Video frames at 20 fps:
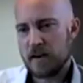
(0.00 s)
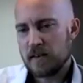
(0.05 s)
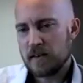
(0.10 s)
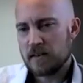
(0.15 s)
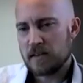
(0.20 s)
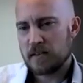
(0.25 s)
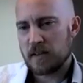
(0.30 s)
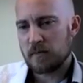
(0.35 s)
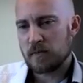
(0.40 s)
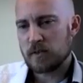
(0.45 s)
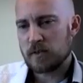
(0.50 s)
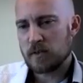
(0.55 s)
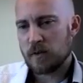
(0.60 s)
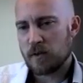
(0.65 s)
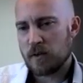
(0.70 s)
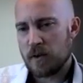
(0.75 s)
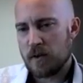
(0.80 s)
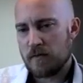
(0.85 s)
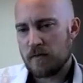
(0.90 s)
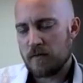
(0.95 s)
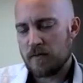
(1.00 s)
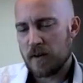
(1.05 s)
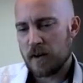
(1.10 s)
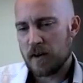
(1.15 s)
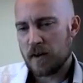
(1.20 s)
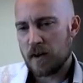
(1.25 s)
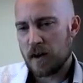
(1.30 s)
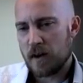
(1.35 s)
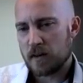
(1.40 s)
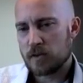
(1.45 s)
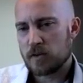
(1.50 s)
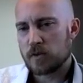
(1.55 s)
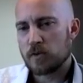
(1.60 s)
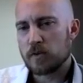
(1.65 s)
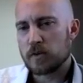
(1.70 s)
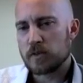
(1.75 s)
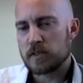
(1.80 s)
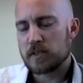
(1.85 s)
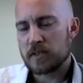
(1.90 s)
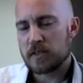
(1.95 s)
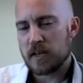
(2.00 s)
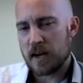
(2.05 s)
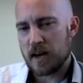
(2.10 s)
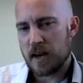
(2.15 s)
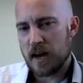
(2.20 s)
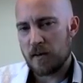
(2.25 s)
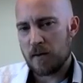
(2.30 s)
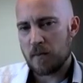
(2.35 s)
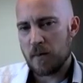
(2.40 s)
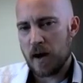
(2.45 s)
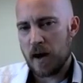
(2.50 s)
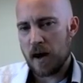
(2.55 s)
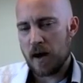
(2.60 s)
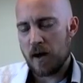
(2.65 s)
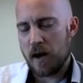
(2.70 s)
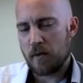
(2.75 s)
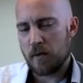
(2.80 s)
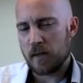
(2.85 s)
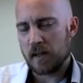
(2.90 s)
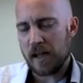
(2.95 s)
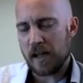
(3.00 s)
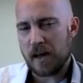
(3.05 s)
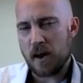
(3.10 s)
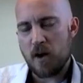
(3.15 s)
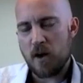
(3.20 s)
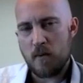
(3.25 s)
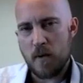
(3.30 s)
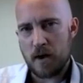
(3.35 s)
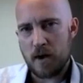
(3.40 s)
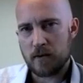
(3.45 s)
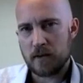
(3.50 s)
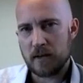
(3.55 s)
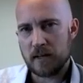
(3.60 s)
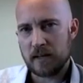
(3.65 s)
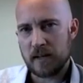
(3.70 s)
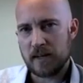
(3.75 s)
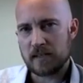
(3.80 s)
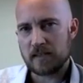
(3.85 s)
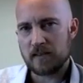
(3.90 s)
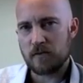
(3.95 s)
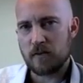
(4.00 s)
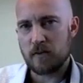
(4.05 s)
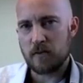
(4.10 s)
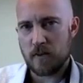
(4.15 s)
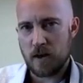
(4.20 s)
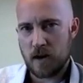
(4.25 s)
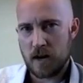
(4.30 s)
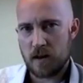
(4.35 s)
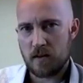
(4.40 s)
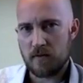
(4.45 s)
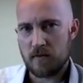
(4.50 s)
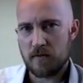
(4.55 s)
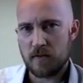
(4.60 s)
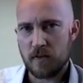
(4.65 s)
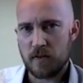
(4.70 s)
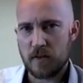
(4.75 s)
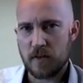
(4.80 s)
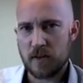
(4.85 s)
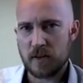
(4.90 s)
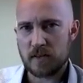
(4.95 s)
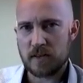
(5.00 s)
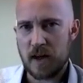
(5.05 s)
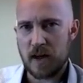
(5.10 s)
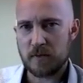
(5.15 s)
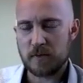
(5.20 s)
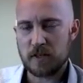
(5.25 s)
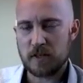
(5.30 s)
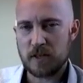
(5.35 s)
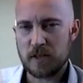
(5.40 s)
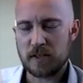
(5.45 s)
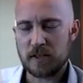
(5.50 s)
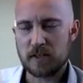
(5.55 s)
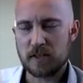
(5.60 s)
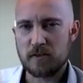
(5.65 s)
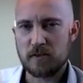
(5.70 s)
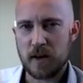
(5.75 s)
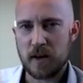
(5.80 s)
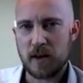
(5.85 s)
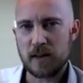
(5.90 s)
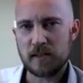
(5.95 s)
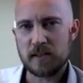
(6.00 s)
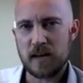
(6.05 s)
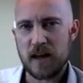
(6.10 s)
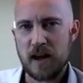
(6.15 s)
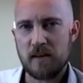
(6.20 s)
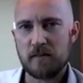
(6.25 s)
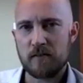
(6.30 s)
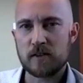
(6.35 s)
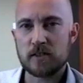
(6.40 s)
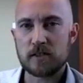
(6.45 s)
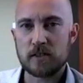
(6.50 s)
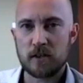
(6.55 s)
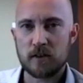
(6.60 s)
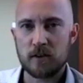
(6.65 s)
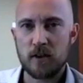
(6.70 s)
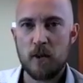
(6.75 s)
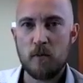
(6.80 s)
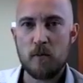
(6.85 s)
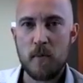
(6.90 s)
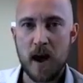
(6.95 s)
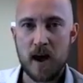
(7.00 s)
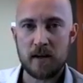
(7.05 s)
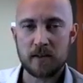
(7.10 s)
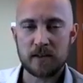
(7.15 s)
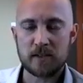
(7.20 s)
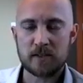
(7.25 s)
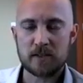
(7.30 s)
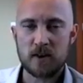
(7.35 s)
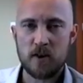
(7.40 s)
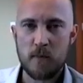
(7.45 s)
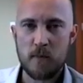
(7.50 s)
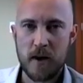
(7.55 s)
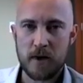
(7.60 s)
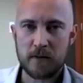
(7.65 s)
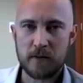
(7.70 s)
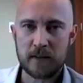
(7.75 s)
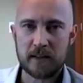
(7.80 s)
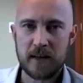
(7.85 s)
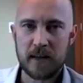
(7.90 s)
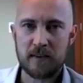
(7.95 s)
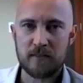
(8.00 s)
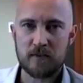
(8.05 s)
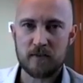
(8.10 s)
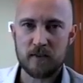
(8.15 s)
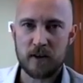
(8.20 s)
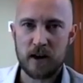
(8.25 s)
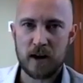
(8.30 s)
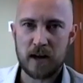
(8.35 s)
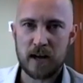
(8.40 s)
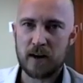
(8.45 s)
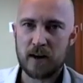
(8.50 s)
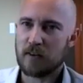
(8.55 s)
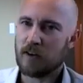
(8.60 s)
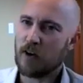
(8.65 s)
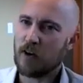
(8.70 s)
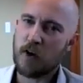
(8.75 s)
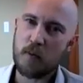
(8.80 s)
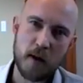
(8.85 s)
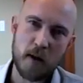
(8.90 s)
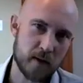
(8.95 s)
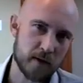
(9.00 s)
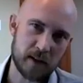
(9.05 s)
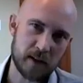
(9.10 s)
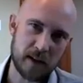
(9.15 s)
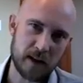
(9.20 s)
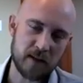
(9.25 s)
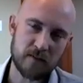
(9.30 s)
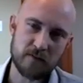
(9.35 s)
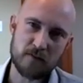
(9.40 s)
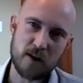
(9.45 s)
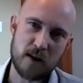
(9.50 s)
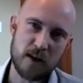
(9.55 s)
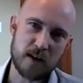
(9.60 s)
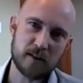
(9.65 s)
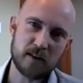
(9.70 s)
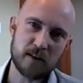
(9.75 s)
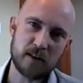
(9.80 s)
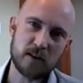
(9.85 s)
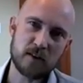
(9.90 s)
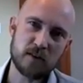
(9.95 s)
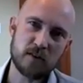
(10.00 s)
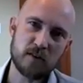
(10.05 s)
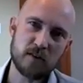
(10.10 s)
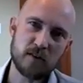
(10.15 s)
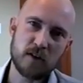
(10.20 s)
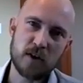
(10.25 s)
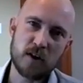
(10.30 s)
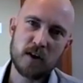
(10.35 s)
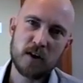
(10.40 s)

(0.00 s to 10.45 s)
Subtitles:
some sort of a tool set up. I really like home equity lines of credit for this option. It's great to have a zero balance home equity line of credit, or a home equity line of credit that you